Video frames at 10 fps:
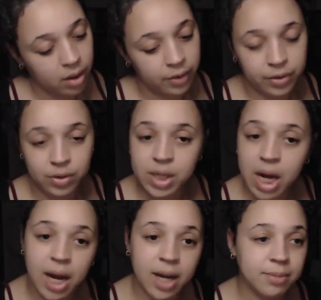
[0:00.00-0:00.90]
a few
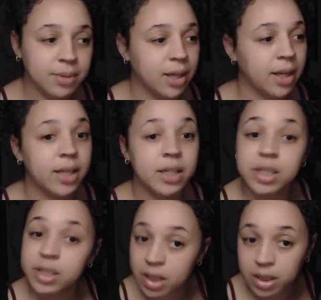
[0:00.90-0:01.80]
times, and then
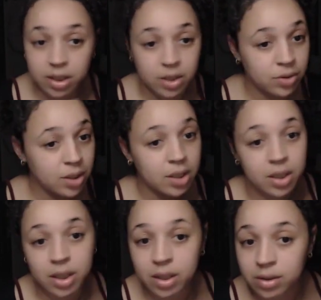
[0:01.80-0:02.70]
she starts to do it on
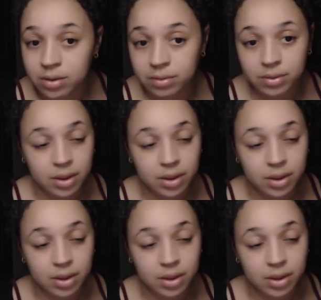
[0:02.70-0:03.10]
her own.